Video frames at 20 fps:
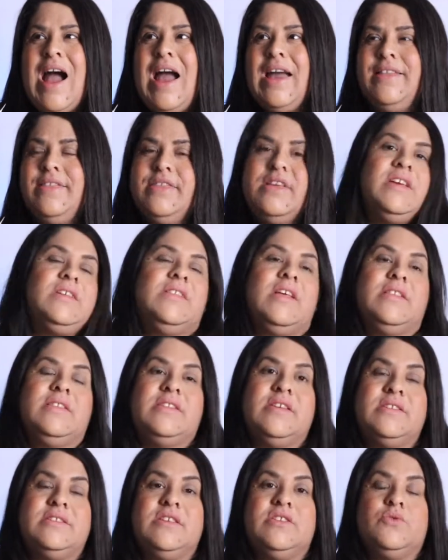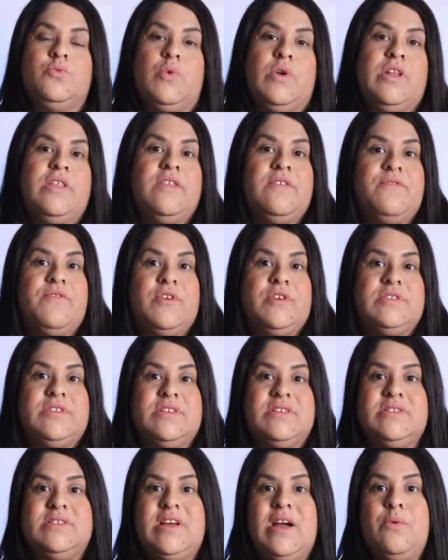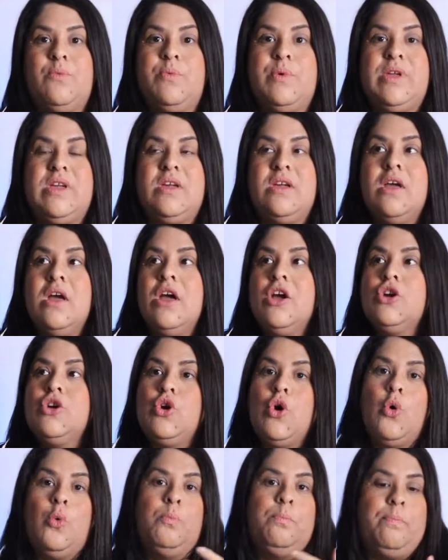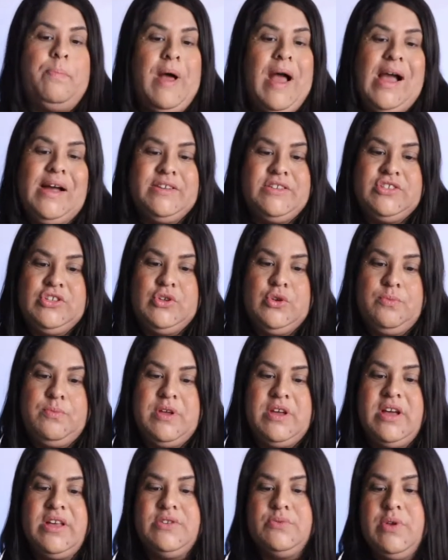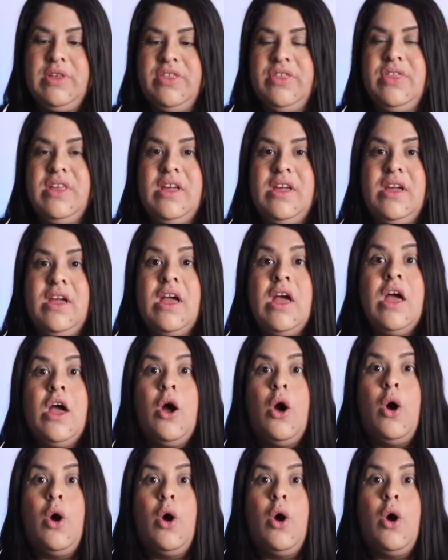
I think that this is one of the verses that we go back to because we think,